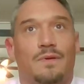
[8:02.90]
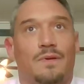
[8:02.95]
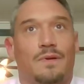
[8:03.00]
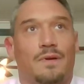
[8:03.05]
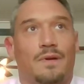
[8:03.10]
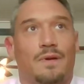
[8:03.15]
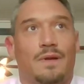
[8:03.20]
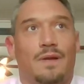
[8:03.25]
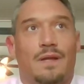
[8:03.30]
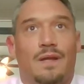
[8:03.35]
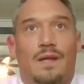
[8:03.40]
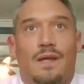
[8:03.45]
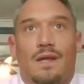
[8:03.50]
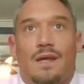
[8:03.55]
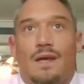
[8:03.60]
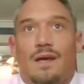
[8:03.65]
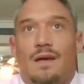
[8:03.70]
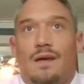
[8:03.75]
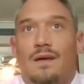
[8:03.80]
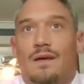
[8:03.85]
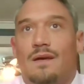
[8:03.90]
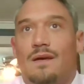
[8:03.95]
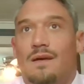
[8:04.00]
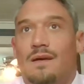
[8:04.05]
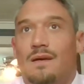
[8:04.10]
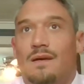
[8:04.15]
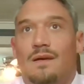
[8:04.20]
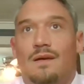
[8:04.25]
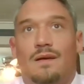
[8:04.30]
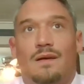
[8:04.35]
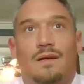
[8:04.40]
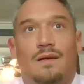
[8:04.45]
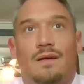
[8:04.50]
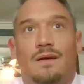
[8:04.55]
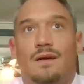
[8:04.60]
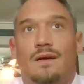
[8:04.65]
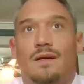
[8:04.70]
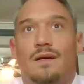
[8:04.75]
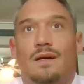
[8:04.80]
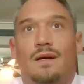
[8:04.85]
or
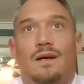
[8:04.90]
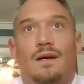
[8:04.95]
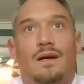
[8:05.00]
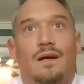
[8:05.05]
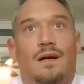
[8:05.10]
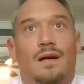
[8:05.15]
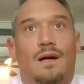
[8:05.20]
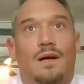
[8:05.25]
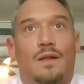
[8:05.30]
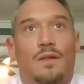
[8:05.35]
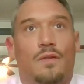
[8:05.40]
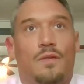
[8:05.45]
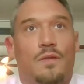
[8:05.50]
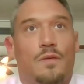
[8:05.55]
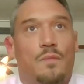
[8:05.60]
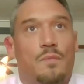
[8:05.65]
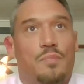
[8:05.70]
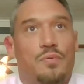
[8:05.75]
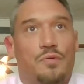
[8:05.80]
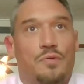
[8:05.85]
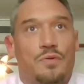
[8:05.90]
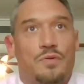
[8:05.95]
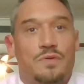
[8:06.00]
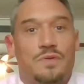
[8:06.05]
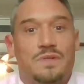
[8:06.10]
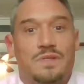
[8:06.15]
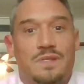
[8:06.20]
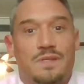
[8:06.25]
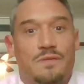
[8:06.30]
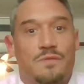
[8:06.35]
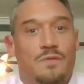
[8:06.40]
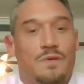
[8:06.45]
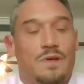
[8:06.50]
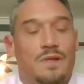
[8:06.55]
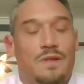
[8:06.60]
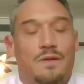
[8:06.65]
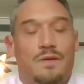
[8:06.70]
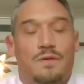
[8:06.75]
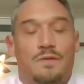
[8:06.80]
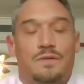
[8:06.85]
the bruises,
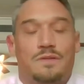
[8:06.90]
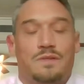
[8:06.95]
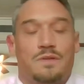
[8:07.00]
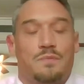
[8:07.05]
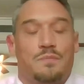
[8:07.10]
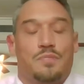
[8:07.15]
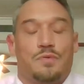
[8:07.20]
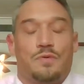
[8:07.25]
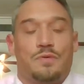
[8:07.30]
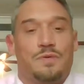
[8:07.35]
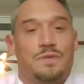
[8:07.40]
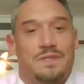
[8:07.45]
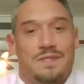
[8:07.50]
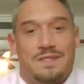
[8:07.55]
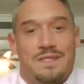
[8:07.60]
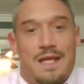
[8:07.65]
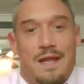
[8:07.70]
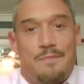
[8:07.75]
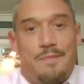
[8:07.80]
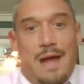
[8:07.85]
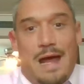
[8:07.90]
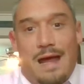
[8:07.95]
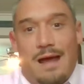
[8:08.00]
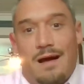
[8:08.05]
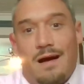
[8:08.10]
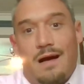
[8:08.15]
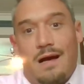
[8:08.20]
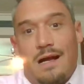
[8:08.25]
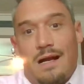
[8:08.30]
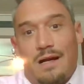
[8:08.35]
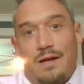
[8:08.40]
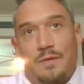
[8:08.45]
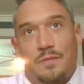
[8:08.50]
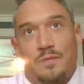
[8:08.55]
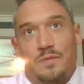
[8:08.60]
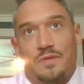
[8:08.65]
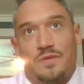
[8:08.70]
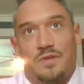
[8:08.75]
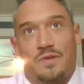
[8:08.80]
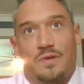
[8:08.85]
whether it was the bruises on my
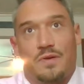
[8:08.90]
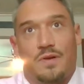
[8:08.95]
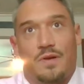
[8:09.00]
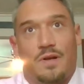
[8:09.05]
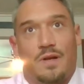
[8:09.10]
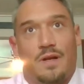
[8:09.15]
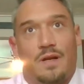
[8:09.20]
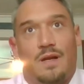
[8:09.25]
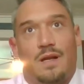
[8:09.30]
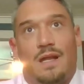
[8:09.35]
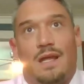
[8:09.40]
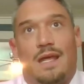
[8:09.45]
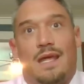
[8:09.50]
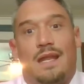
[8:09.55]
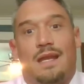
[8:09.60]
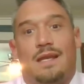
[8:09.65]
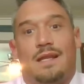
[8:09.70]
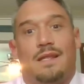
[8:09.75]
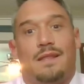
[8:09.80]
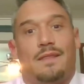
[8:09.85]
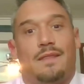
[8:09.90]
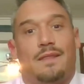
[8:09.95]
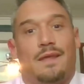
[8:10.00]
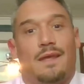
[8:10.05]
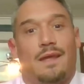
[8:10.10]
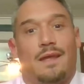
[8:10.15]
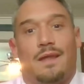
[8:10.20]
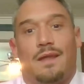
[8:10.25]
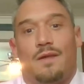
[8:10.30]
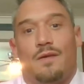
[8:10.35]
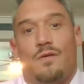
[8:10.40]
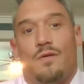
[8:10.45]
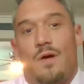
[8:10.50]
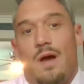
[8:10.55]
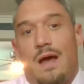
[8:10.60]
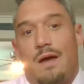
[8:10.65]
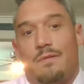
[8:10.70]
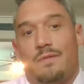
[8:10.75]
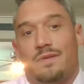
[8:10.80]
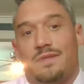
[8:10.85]
arms or anything.
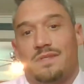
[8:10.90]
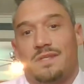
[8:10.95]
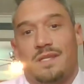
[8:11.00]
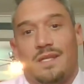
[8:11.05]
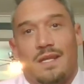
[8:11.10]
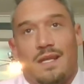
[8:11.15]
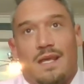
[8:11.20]
I was